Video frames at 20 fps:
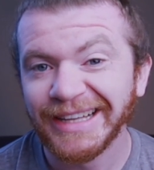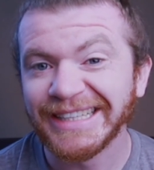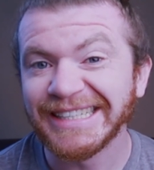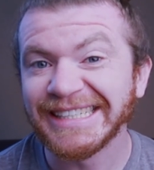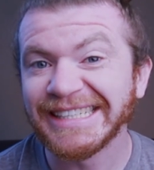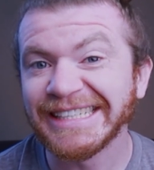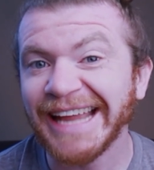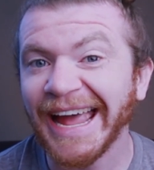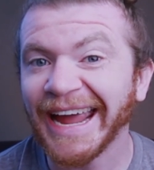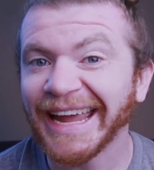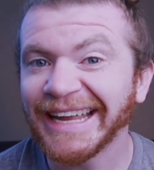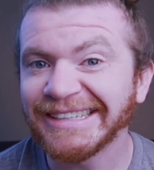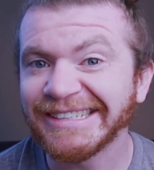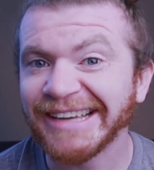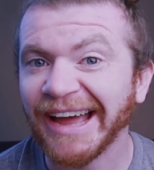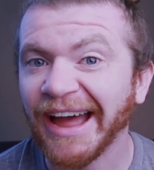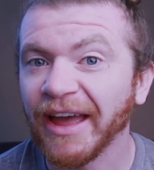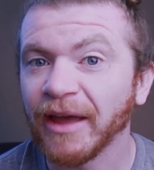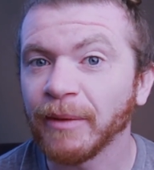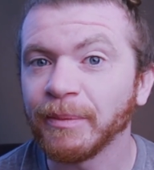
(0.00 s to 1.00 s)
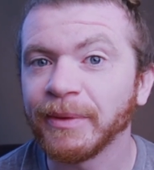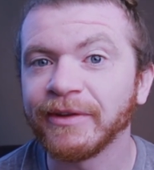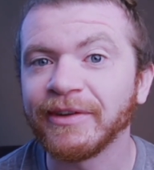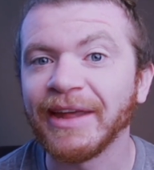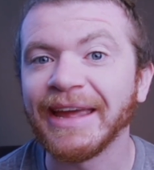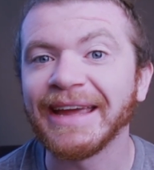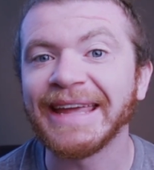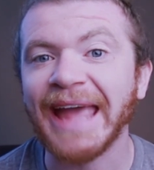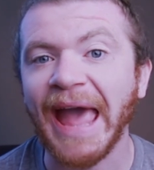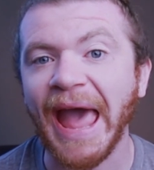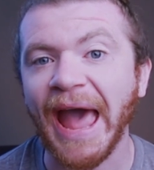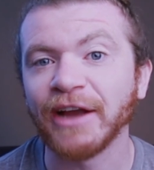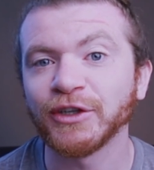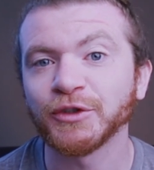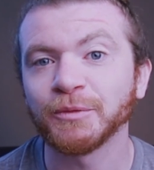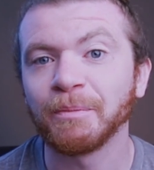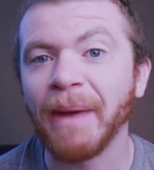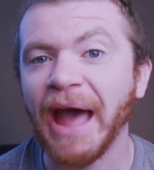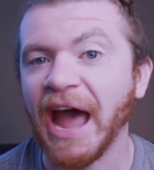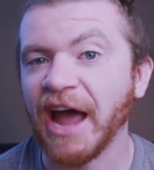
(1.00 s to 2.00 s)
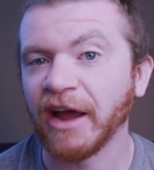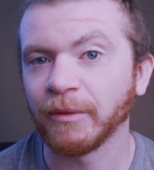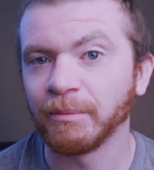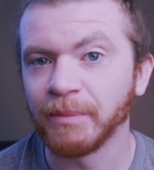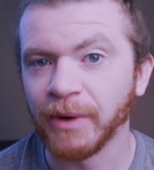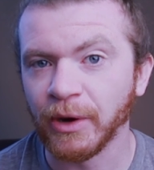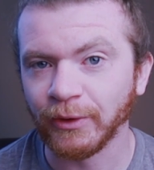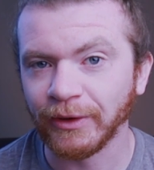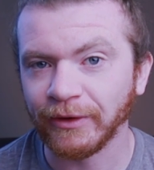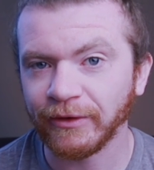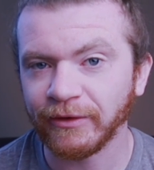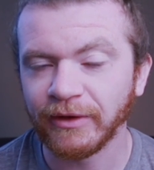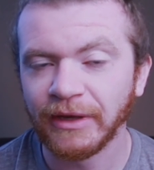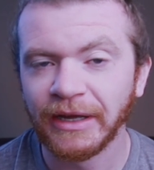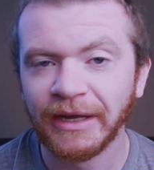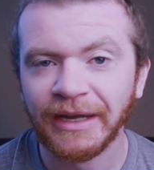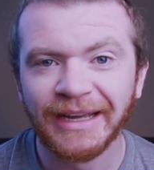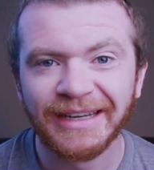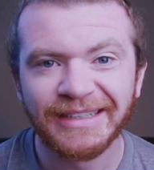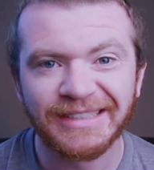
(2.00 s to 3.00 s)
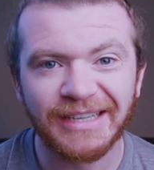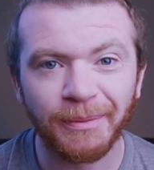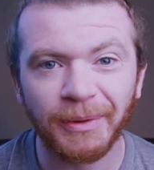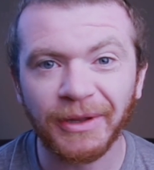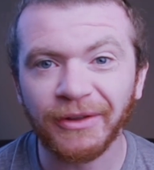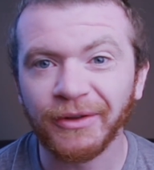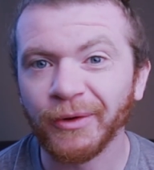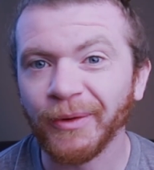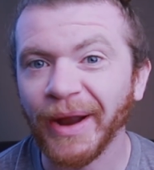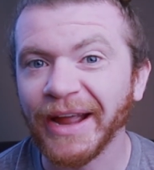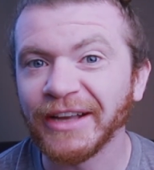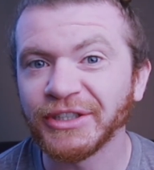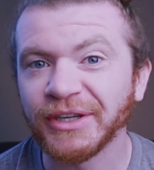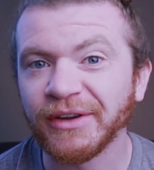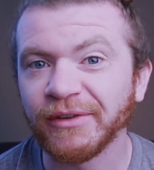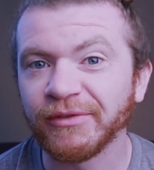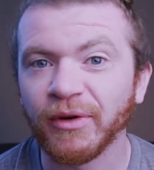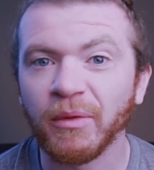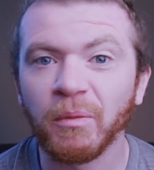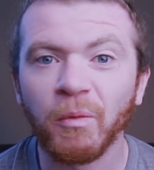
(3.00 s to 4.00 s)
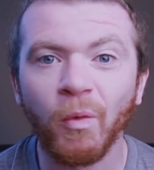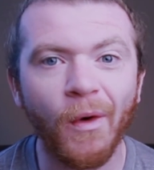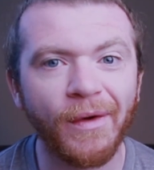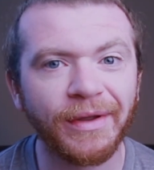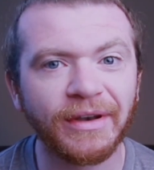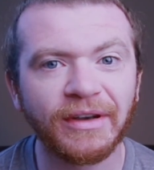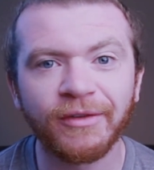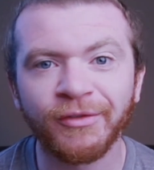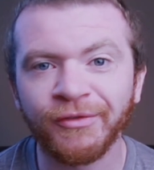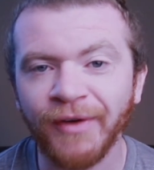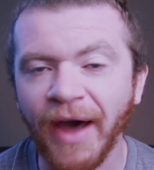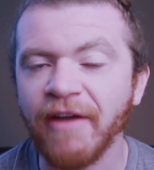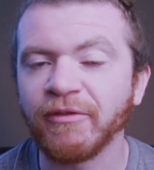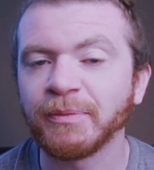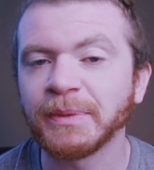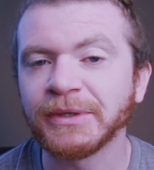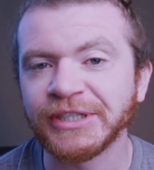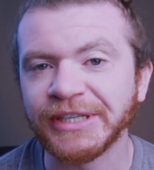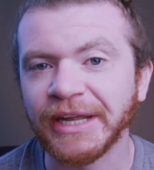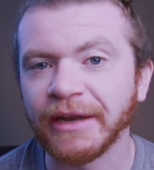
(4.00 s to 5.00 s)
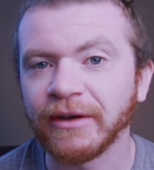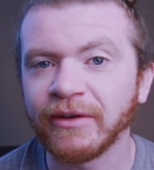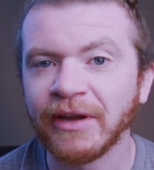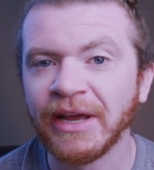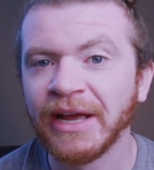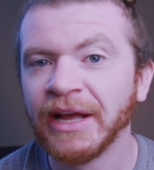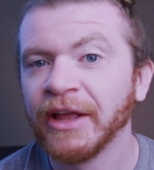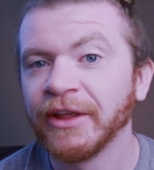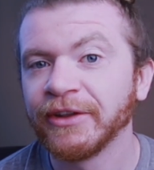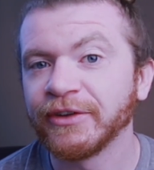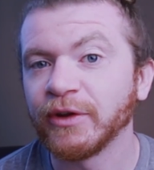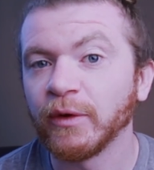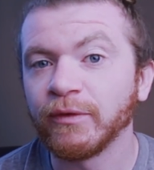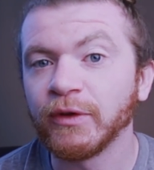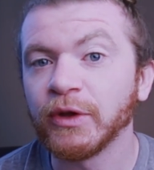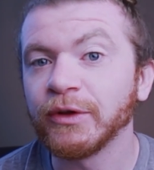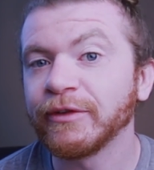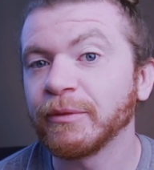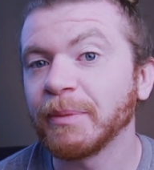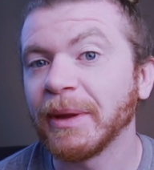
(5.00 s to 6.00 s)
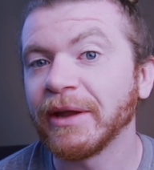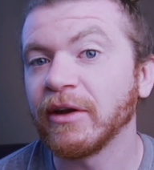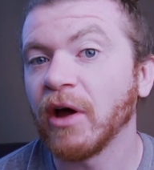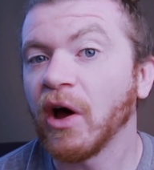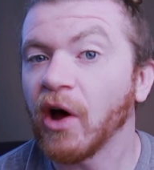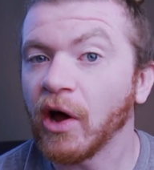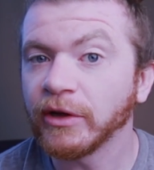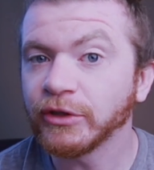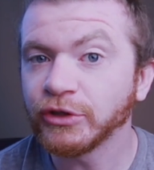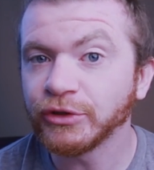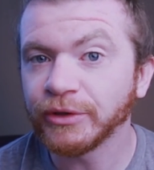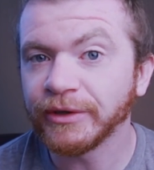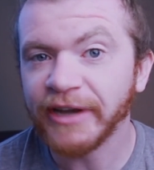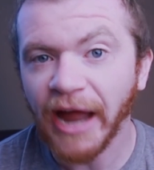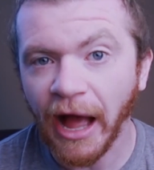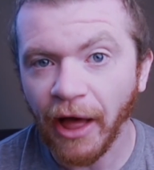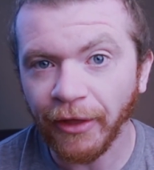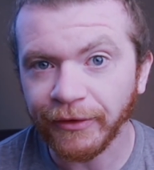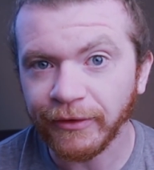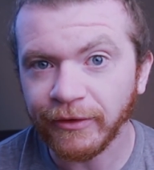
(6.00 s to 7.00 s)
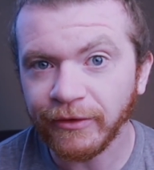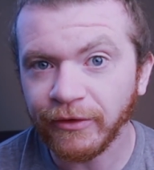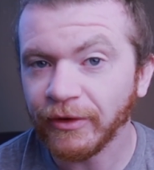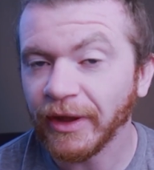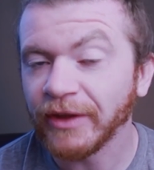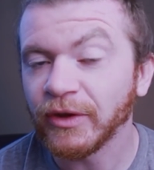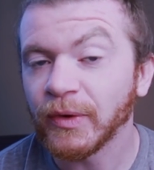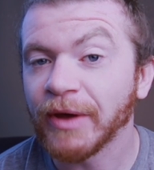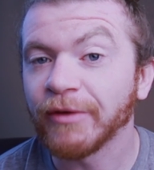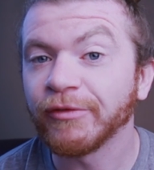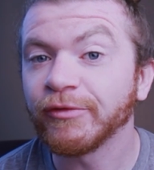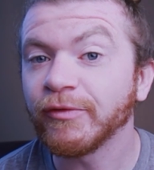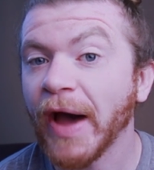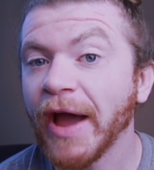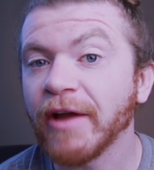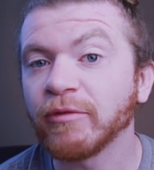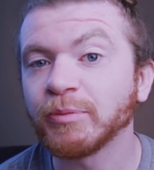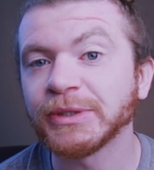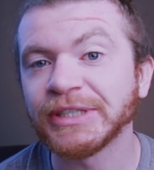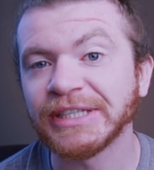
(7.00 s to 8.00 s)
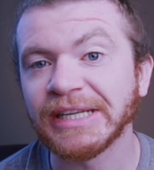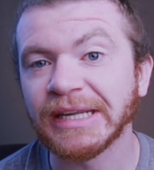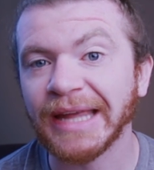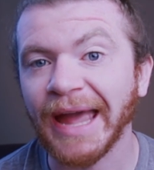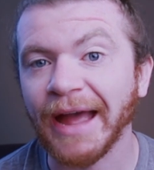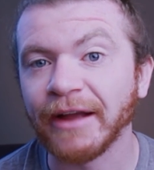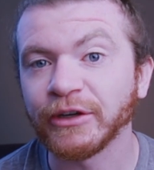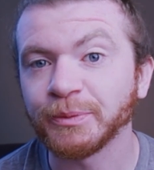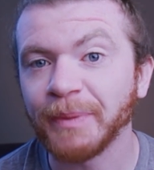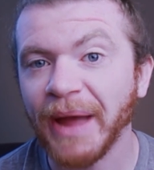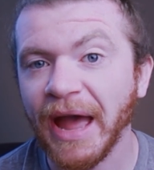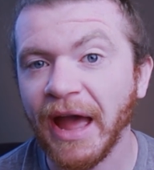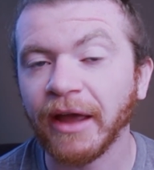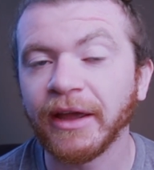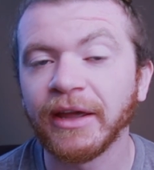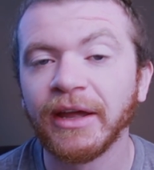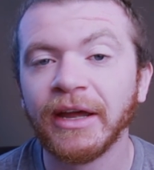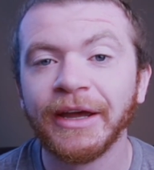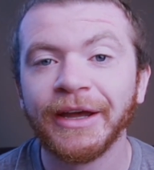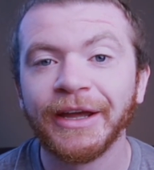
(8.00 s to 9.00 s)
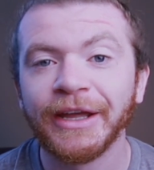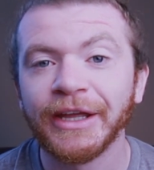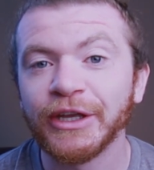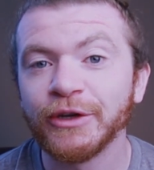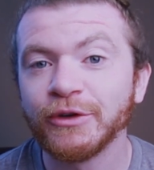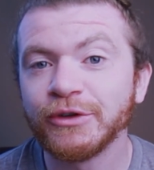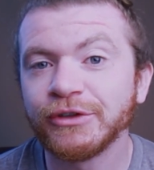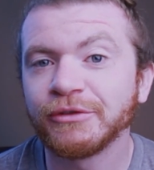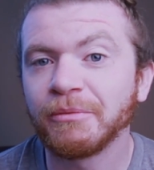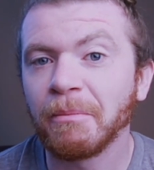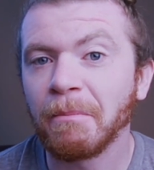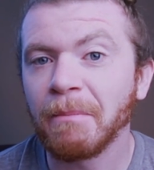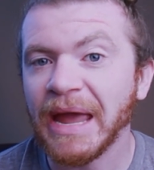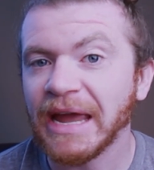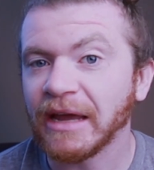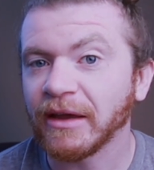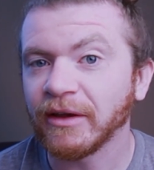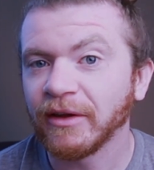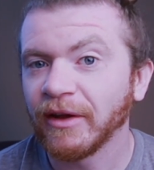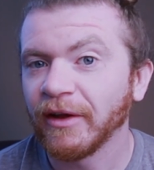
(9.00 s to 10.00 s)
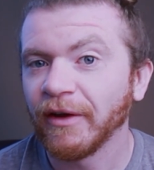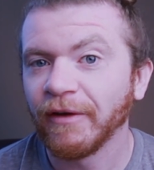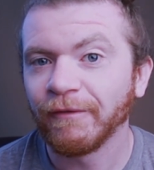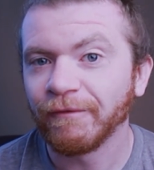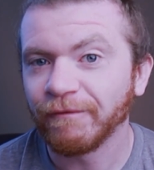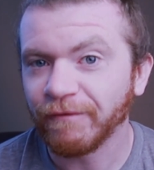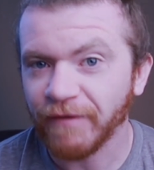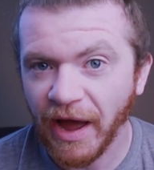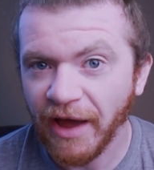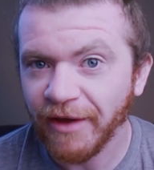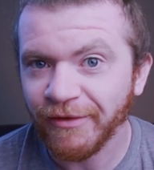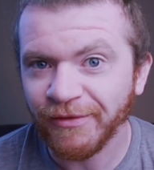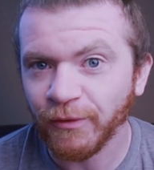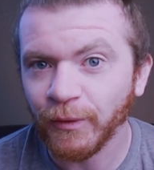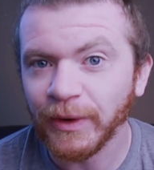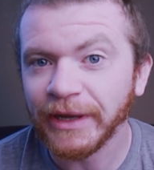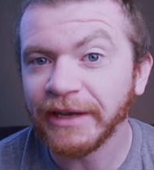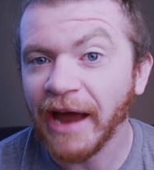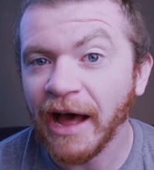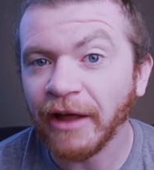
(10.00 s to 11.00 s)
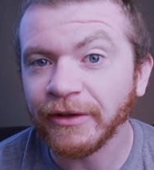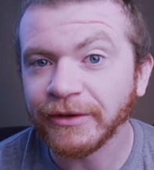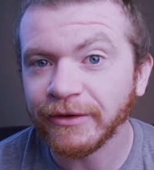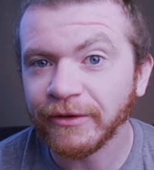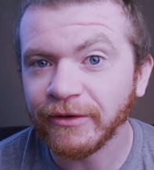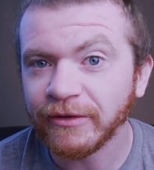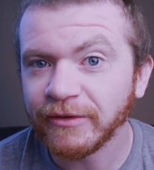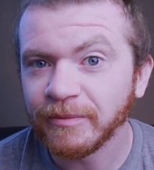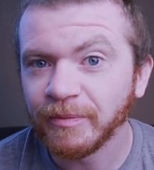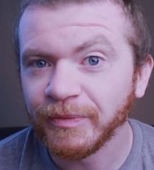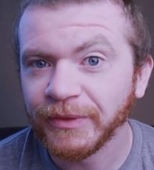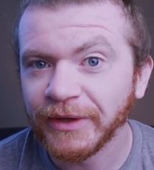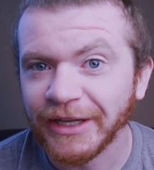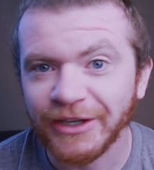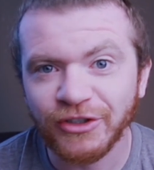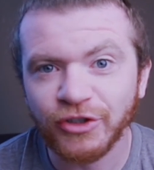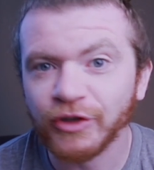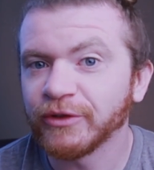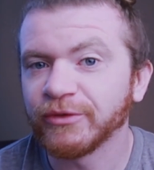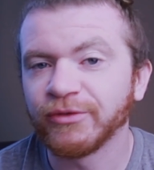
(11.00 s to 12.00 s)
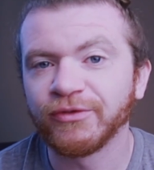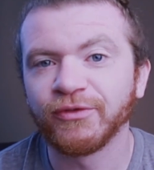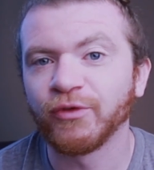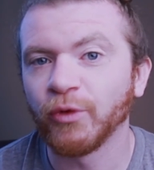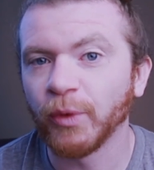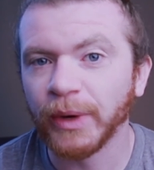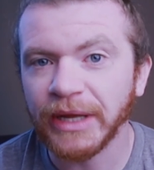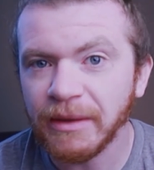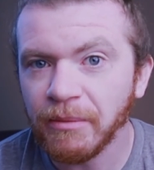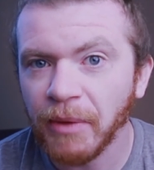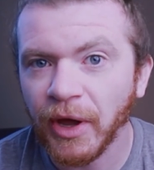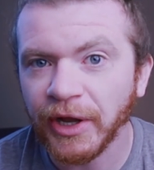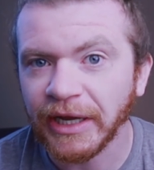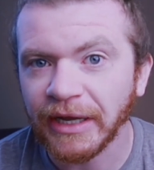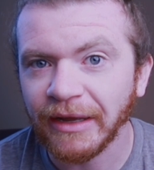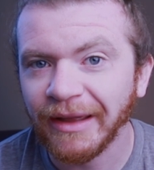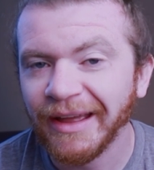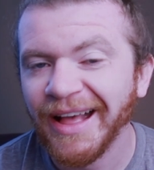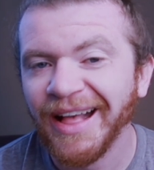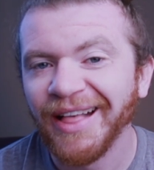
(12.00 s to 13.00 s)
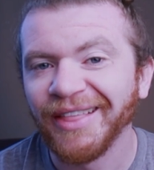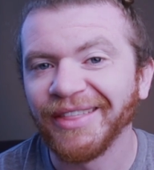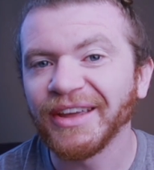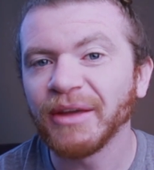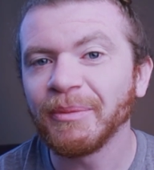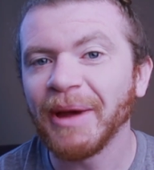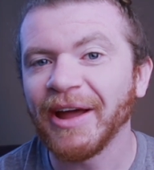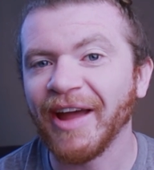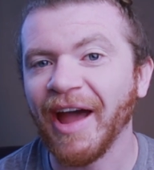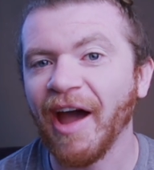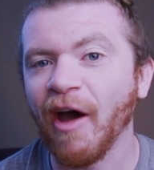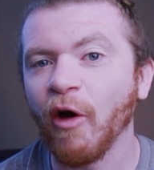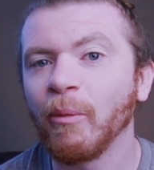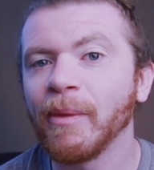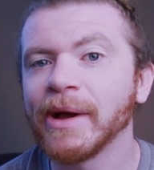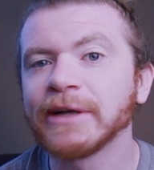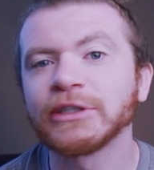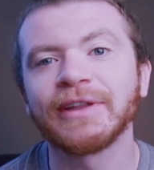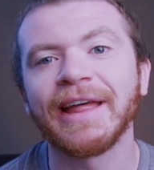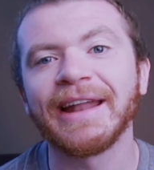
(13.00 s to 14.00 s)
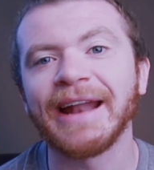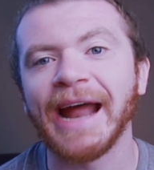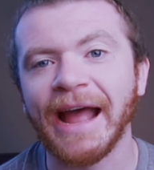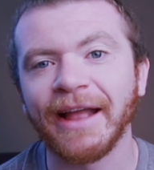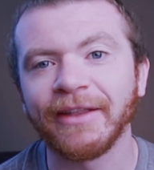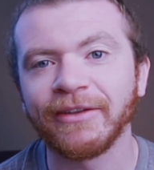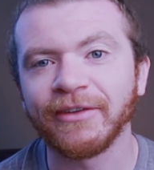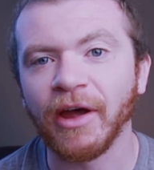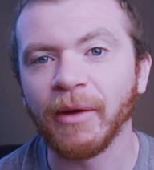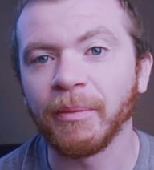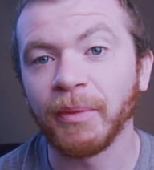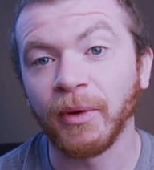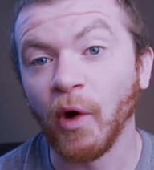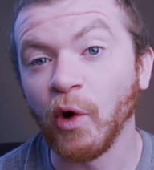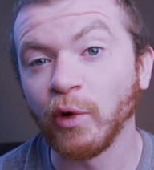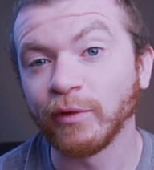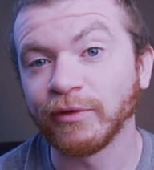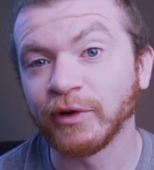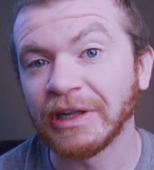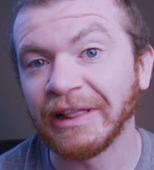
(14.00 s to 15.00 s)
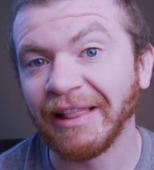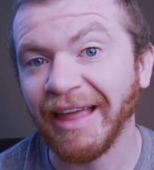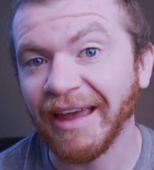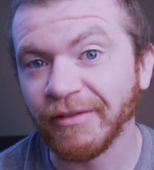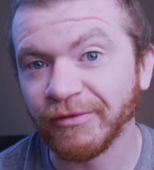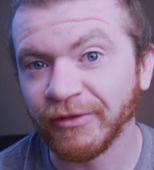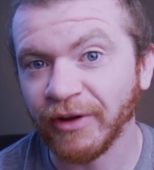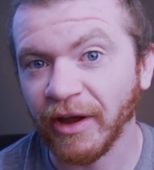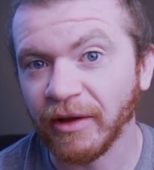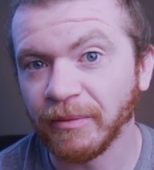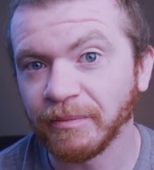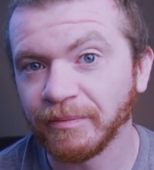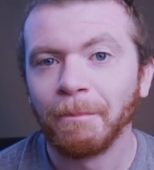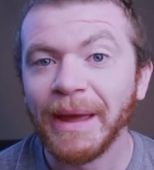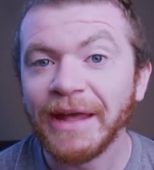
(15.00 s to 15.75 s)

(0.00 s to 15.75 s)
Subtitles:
The second type is a cash back bonus, typically ranging from 1% to 5%. So if you spend $100 and you have 5% cash back, you just make $5 free. It's just free money. Think about how much that adds up over a lifetime.